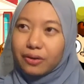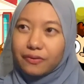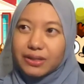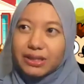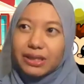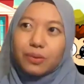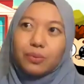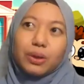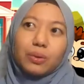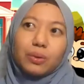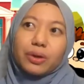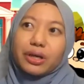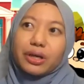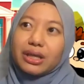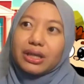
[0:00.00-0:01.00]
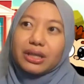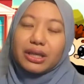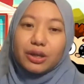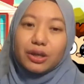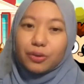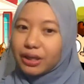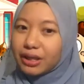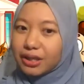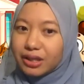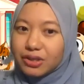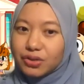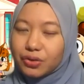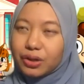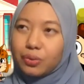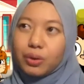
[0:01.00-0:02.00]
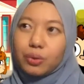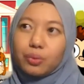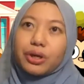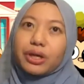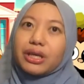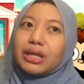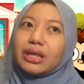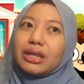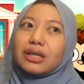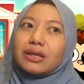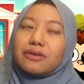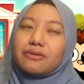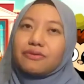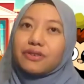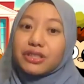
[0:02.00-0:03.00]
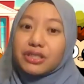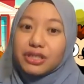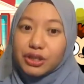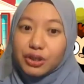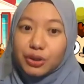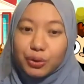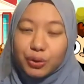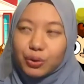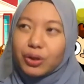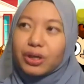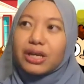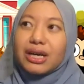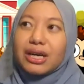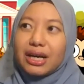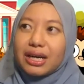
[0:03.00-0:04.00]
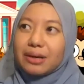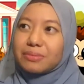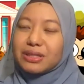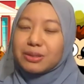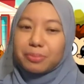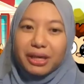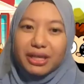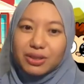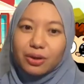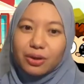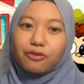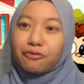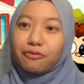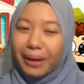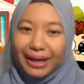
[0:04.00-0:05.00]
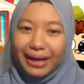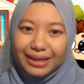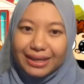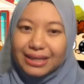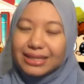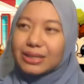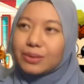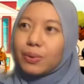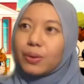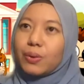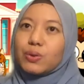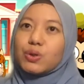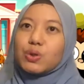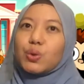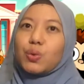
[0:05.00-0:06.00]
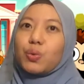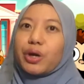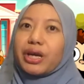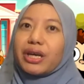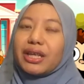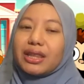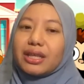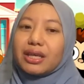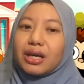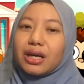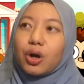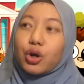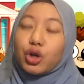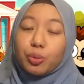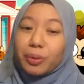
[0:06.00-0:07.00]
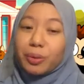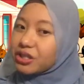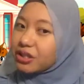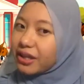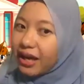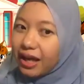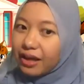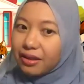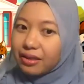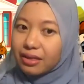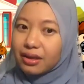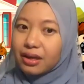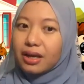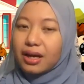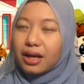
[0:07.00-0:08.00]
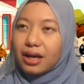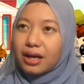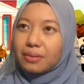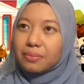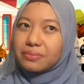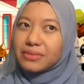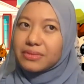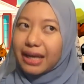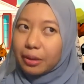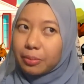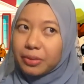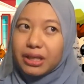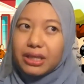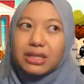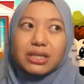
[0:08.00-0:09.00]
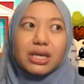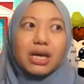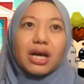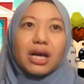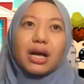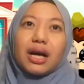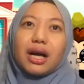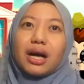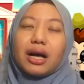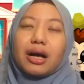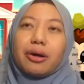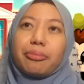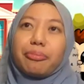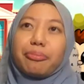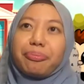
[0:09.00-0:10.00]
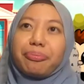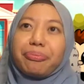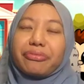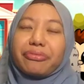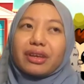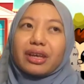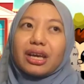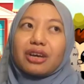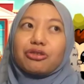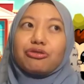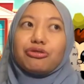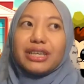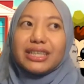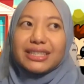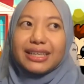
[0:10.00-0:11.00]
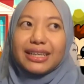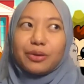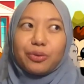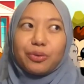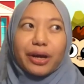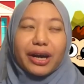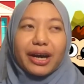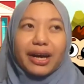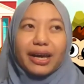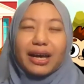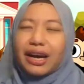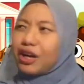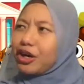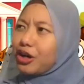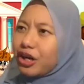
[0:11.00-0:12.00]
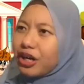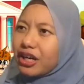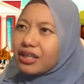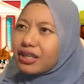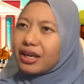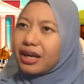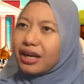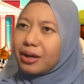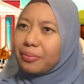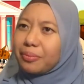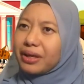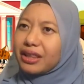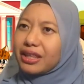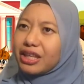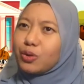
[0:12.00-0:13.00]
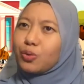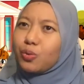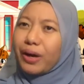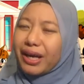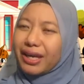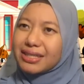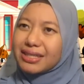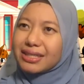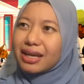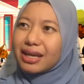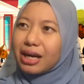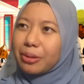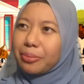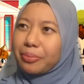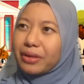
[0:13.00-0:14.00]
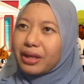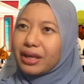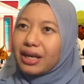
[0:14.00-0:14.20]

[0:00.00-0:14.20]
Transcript: Obviously, we work in the hearing industry. We work in the vertigo um, space of balance. We also work in the occupational health um, segment. Um, recently, where I I heard um, in the U.S. Um,